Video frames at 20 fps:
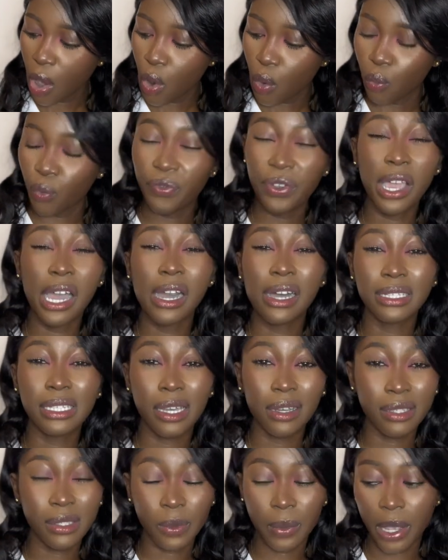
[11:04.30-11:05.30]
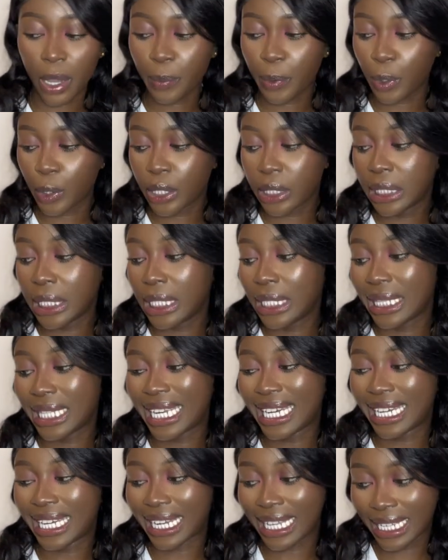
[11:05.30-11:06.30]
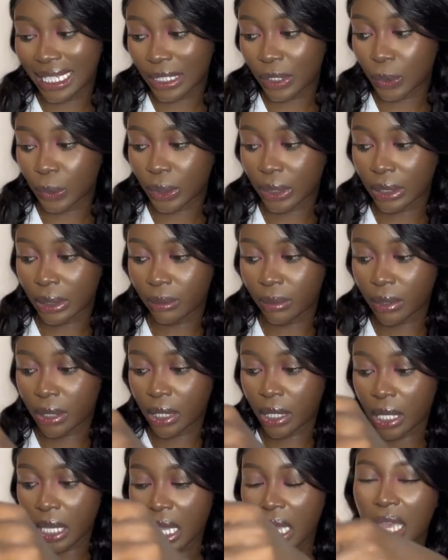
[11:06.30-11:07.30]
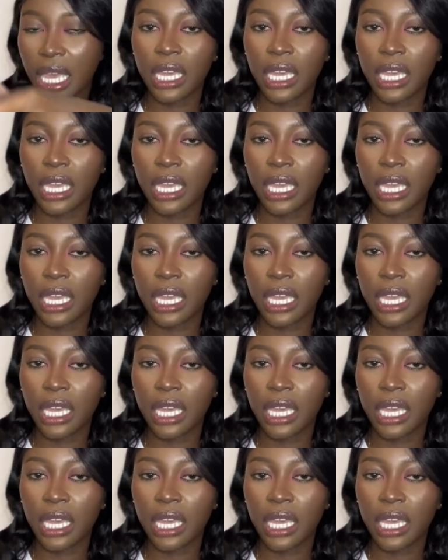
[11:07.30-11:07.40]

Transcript: we'll figure out how to wear it, probably in the night or something.